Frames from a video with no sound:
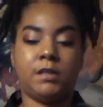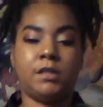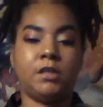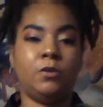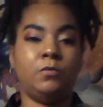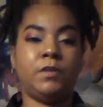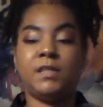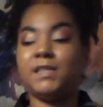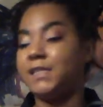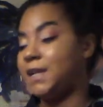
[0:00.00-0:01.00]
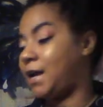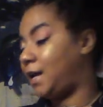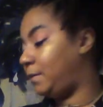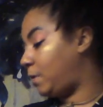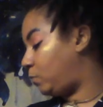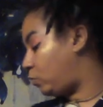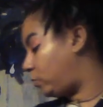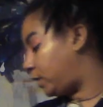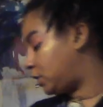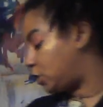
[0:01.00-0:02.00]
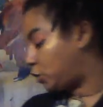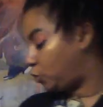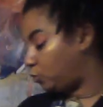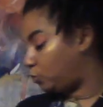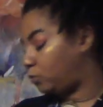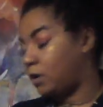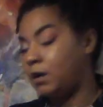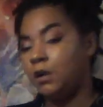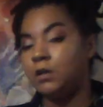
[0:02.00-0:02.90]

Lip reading: So this time I'm going to